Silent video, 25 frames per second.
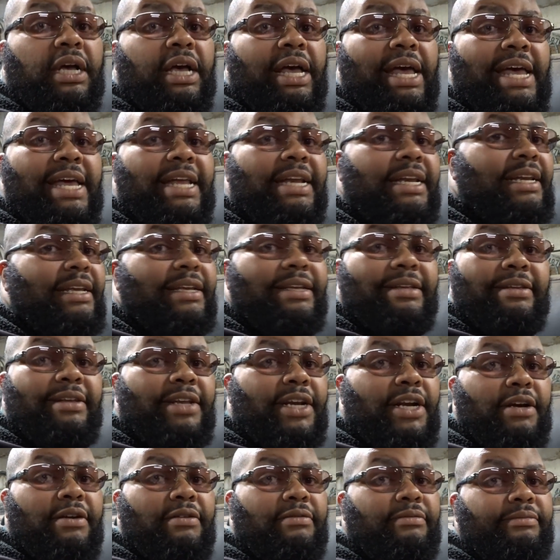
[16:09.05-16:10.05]
and you
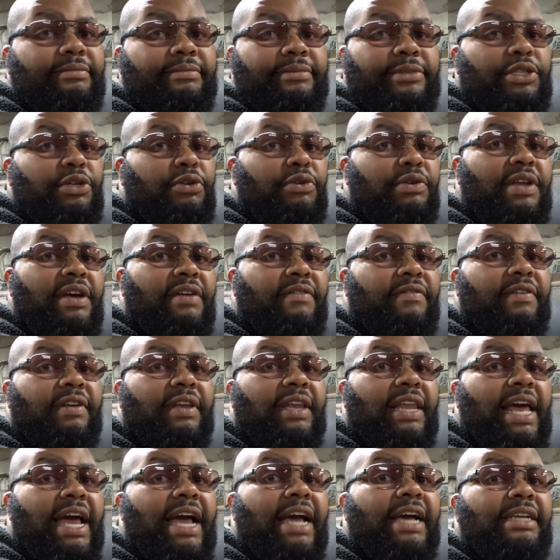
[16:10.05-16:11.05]
know you'll never
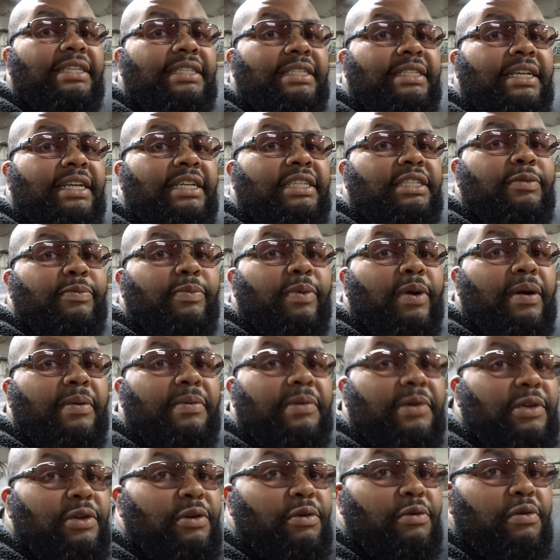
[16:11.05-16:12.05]
last as a
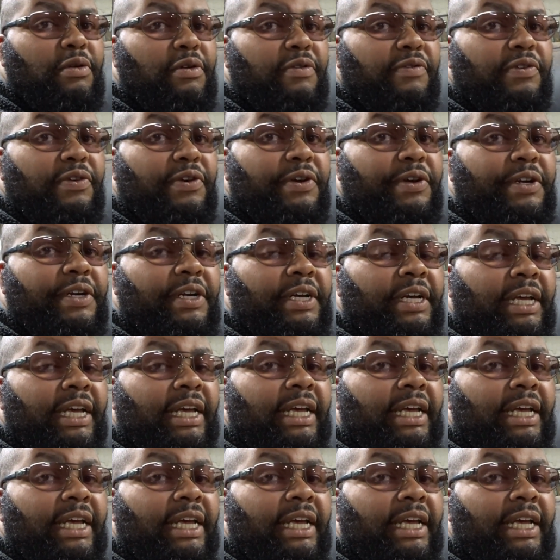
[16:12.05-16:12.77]
barbecuer if you're